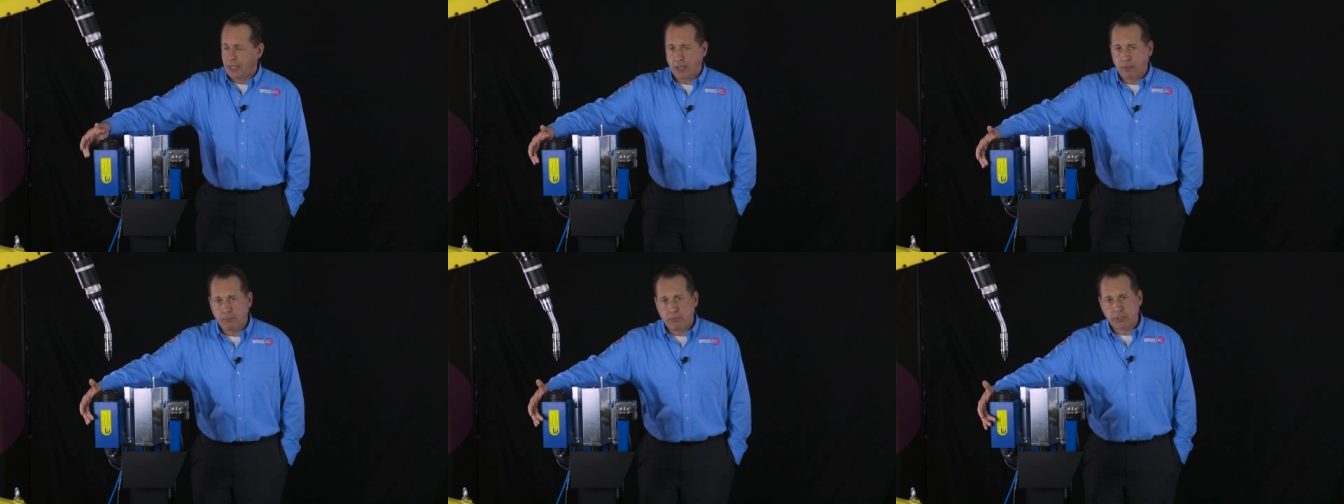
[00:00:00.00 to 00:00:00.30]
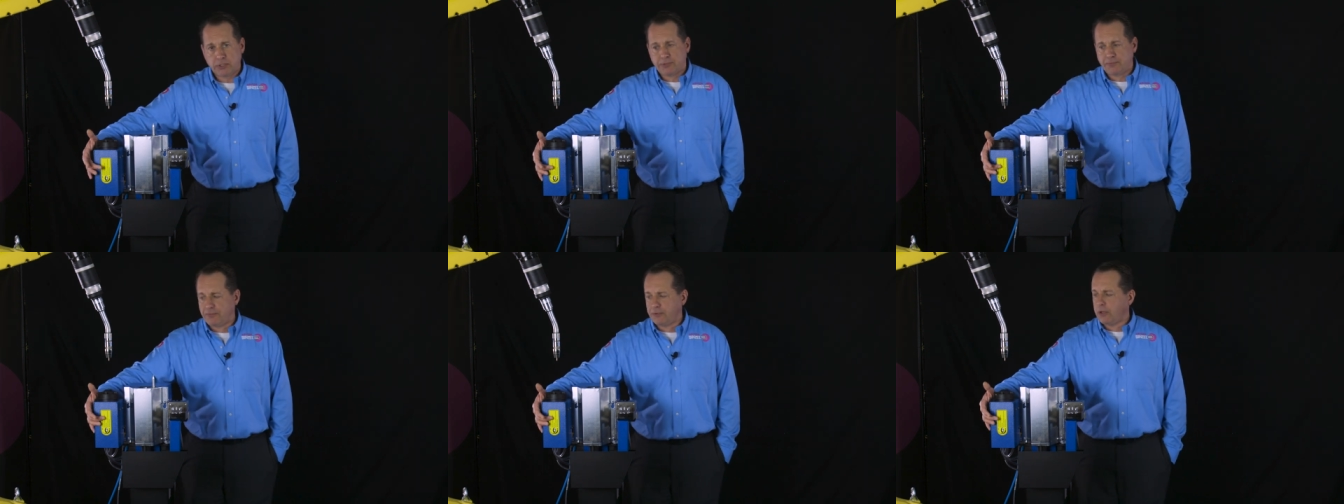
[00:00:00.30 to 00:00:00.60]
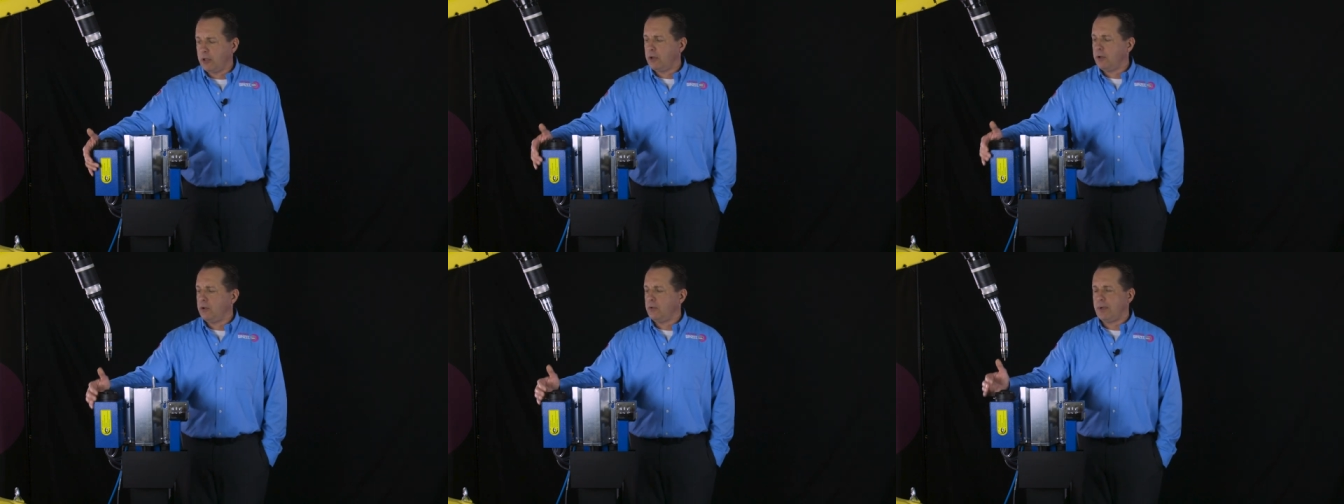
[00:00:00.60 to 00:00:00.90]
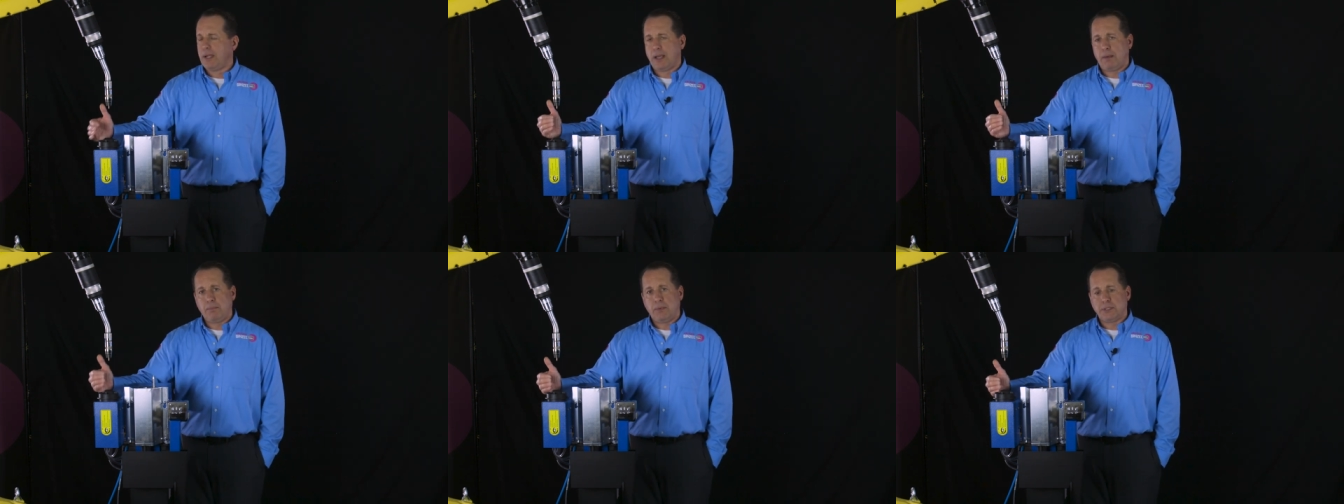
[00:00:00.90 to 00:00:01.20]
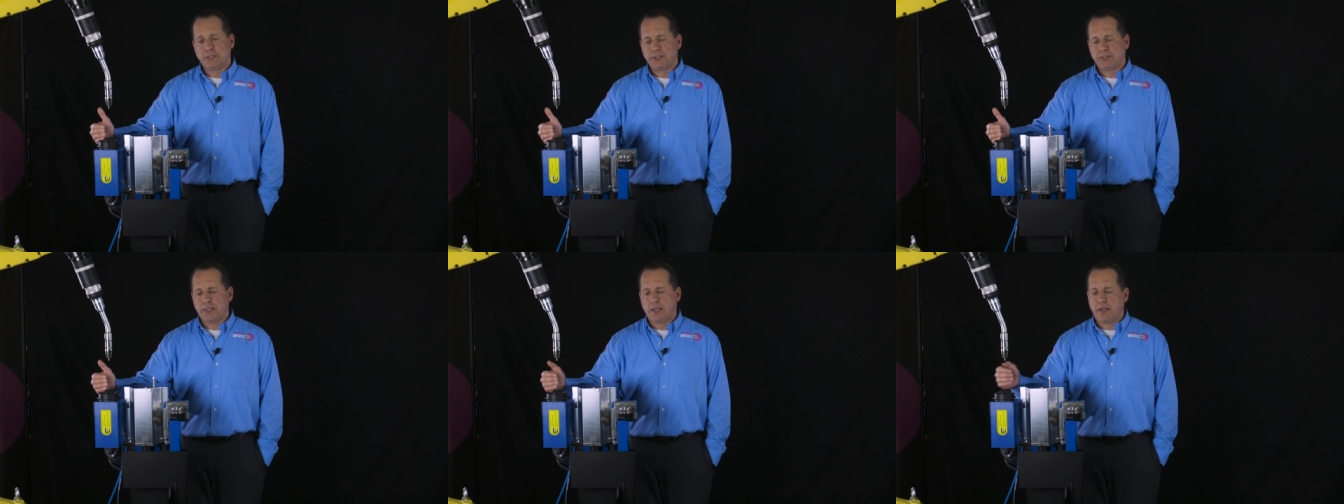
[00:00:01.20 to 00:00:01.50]
how much flow, how
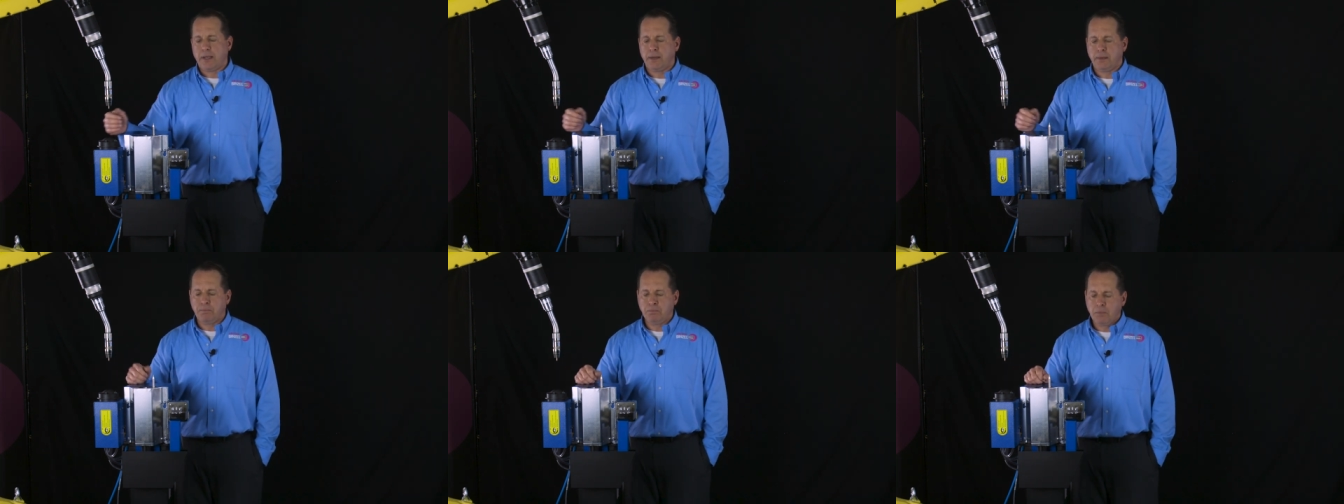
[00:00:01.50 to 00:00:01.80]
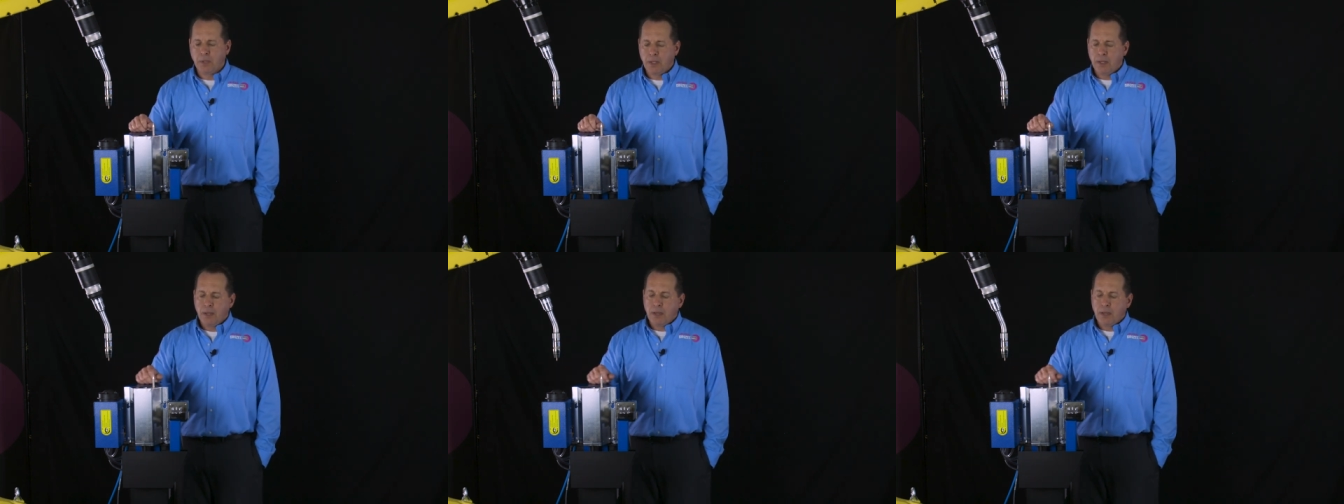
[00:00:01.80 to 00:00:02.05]
much time,